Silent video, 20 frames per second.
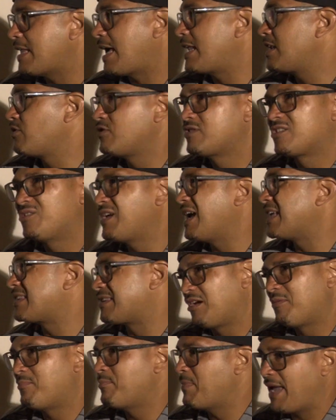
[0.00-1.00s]
93. So you got
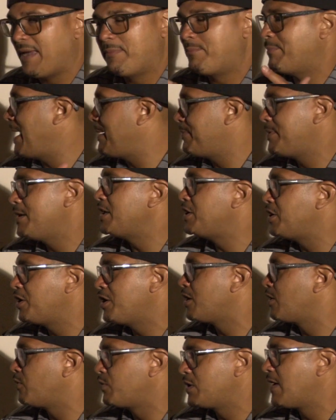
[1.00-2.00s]
there maybe a
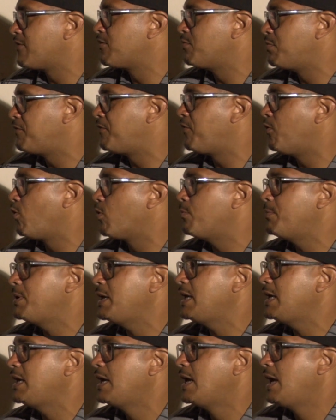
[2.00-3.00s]
year, whatever, before
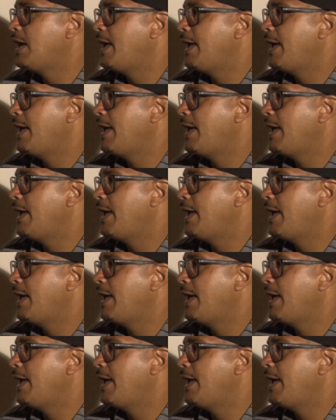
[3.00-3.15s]
me.